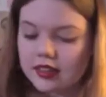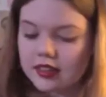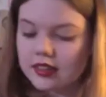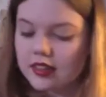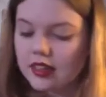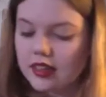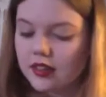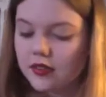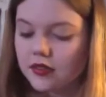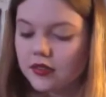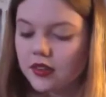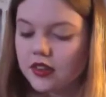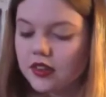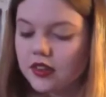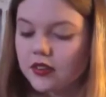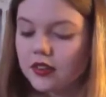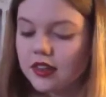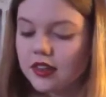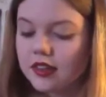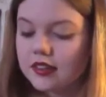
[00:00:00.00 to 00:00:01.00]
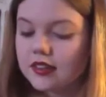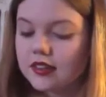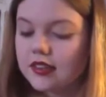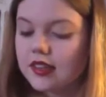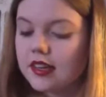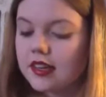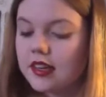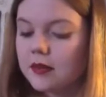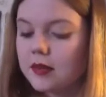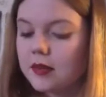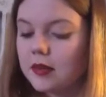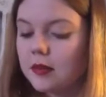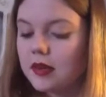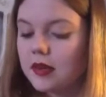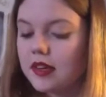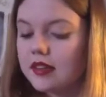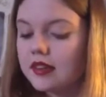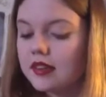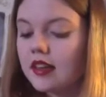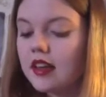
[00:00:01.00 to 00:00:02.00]
And if I don't get to stay at Emma's
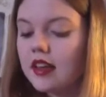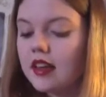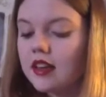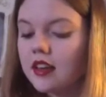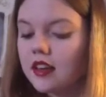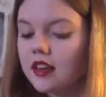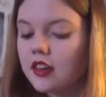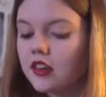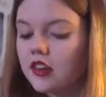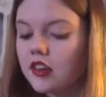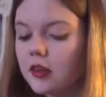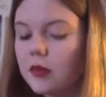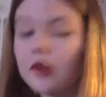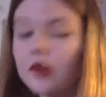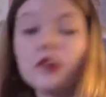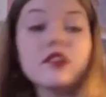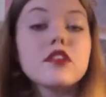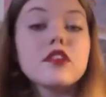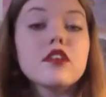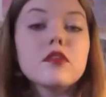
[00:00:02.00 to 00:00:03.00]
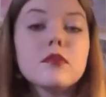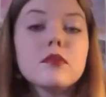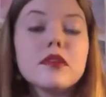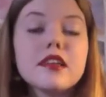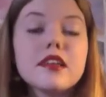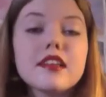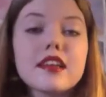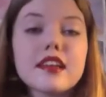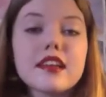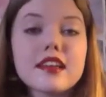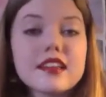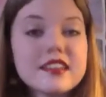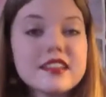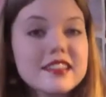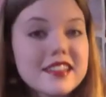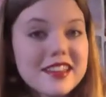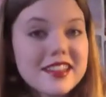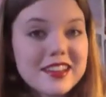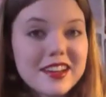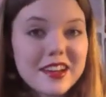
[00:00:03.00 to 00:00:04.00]
place, Gemma has told me that I can
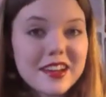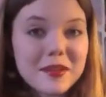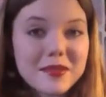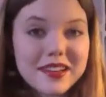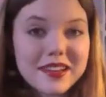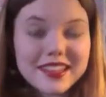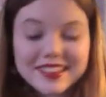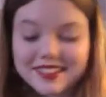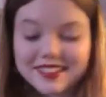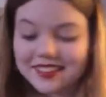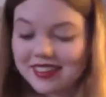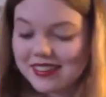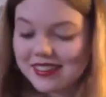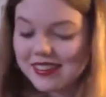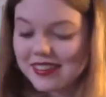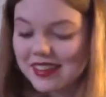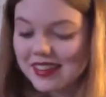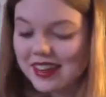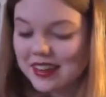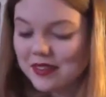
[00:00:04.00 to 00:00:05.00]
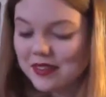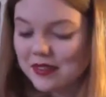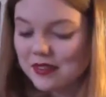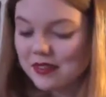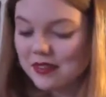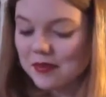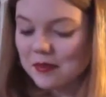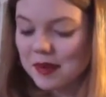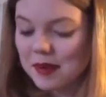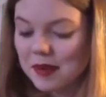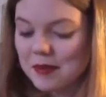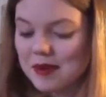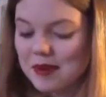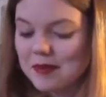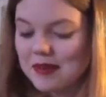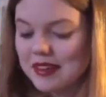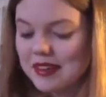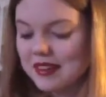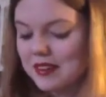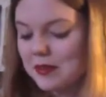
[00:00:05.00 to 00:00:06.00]
stay at her place, so if my mum
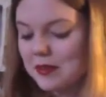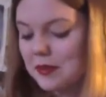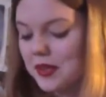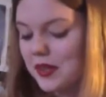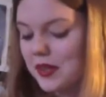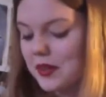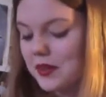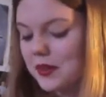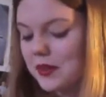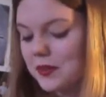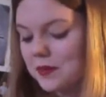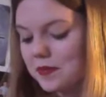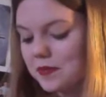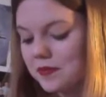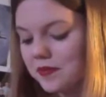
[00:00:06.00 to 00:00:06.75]
lets me go,